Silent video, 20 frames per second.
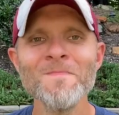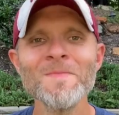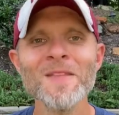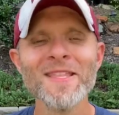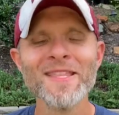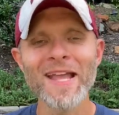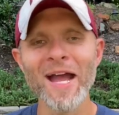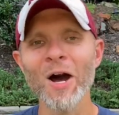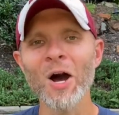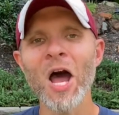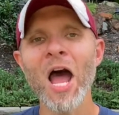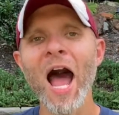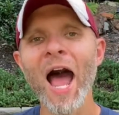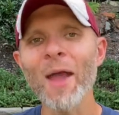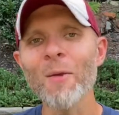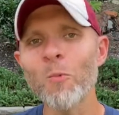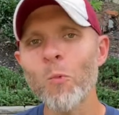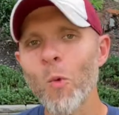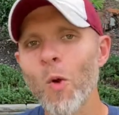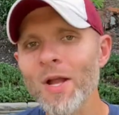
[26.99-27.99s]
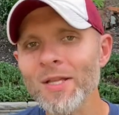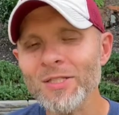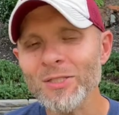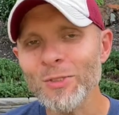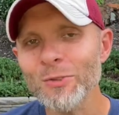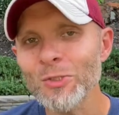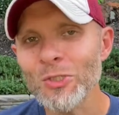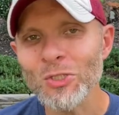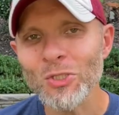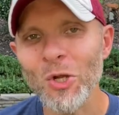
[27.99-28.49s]
Now, I want
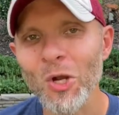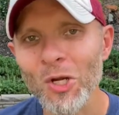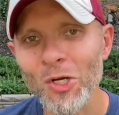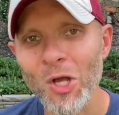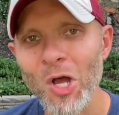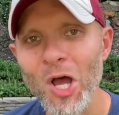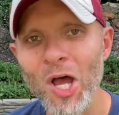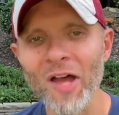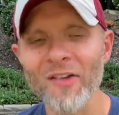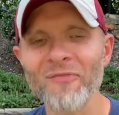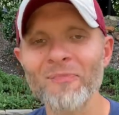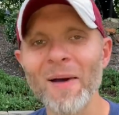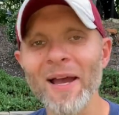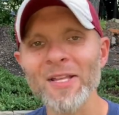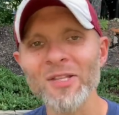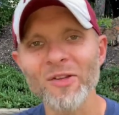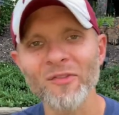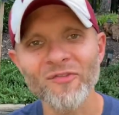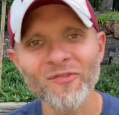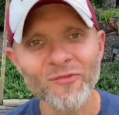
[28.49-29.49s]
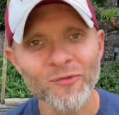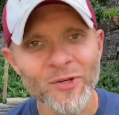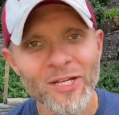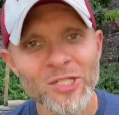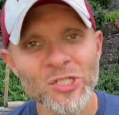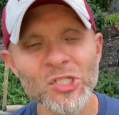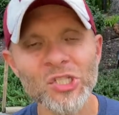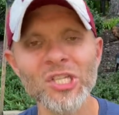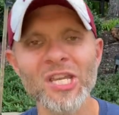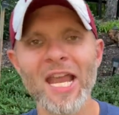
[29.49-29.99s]
to start off by
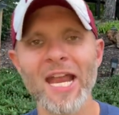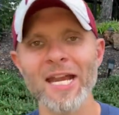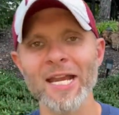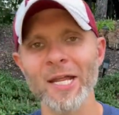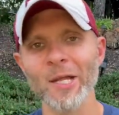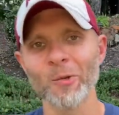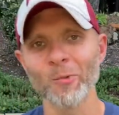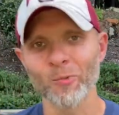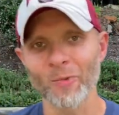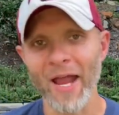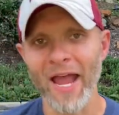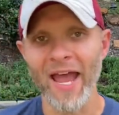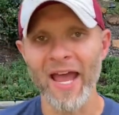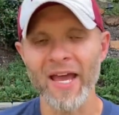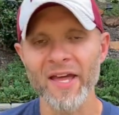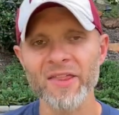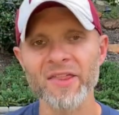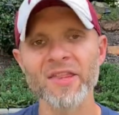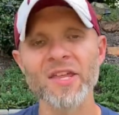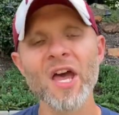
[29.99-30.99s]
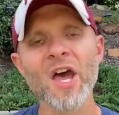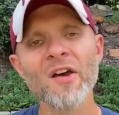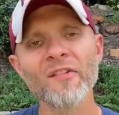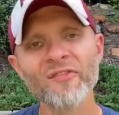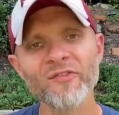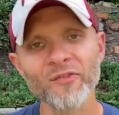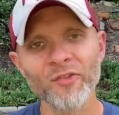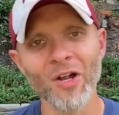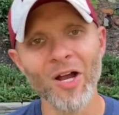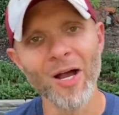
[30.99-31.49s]
differentiating wrath
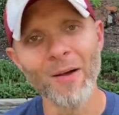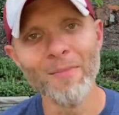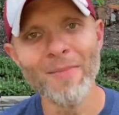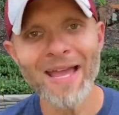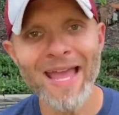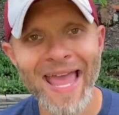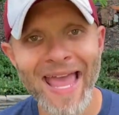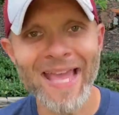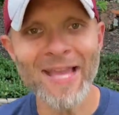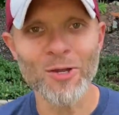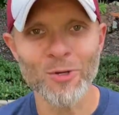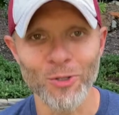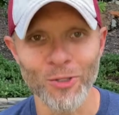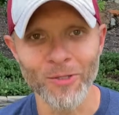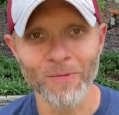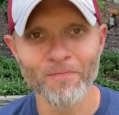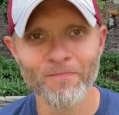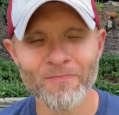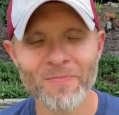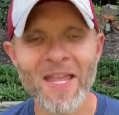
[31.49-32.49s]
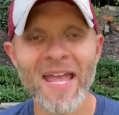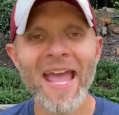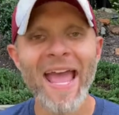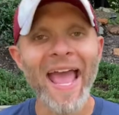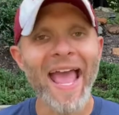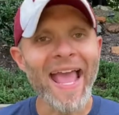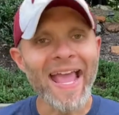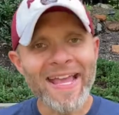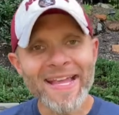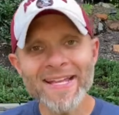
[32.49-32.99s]
from anger.
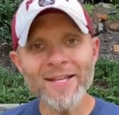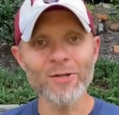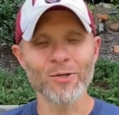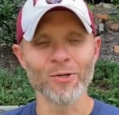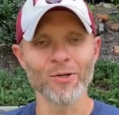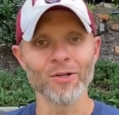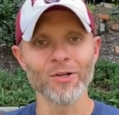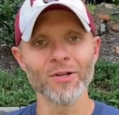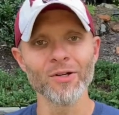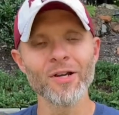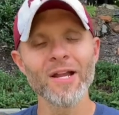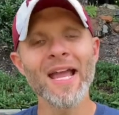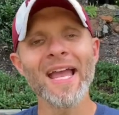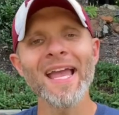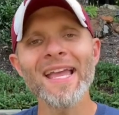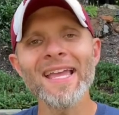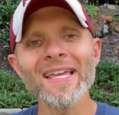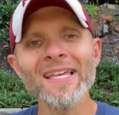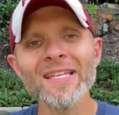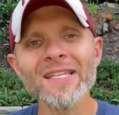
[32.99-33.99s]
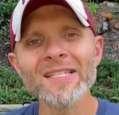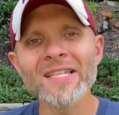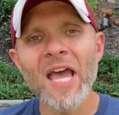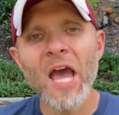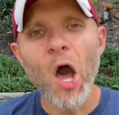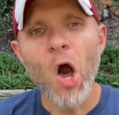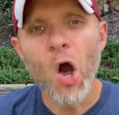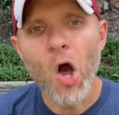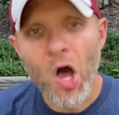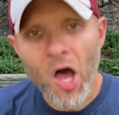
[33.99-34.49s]
Anger is
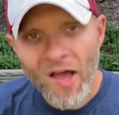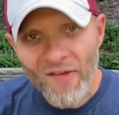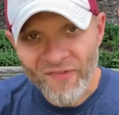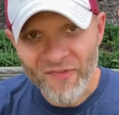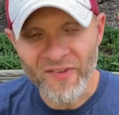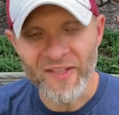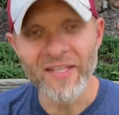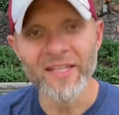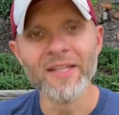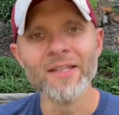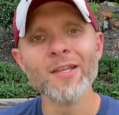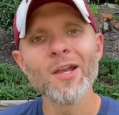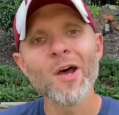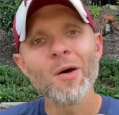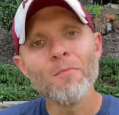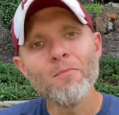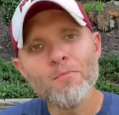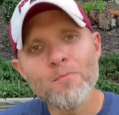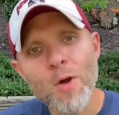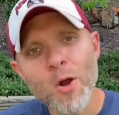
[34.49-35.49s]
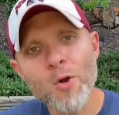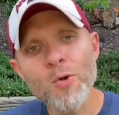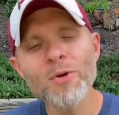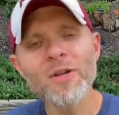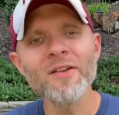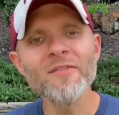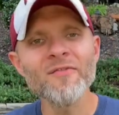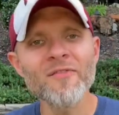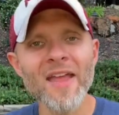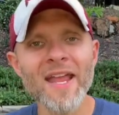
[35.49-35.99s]
often
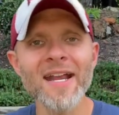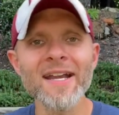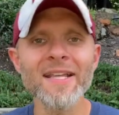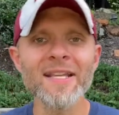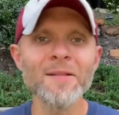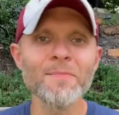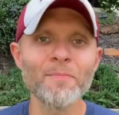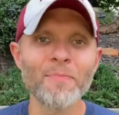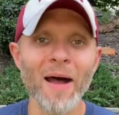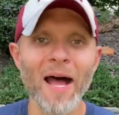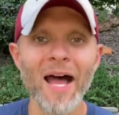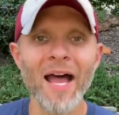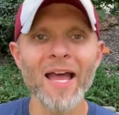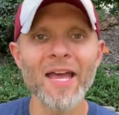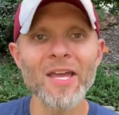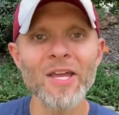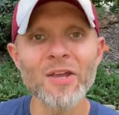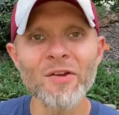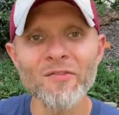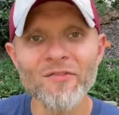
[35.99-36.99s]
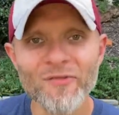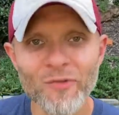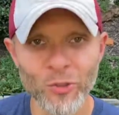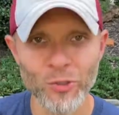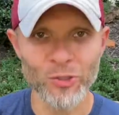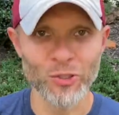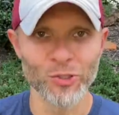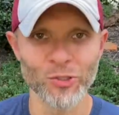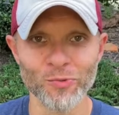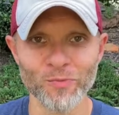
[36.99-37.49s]
motivated by
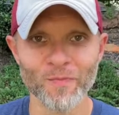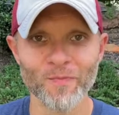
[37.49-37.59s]
virtue.